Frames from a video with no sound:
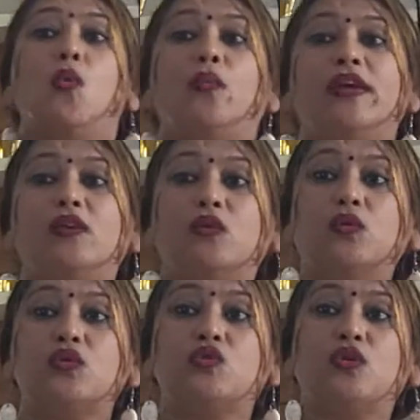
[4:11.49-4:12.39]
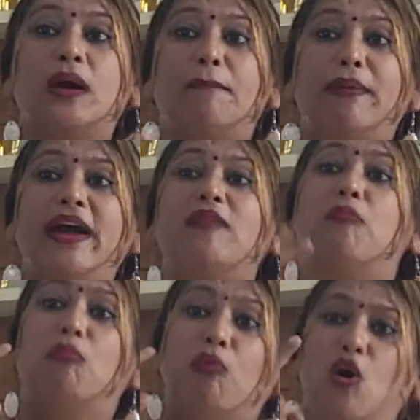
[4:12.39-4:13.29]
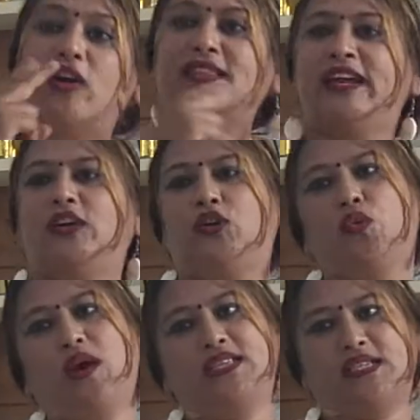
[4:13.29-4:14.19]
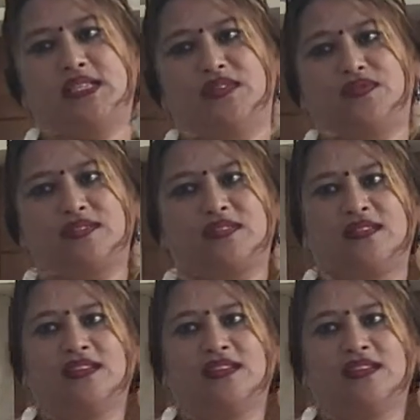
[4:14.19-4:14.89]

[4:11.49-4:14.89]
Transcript: We use to compare more than two adjectives.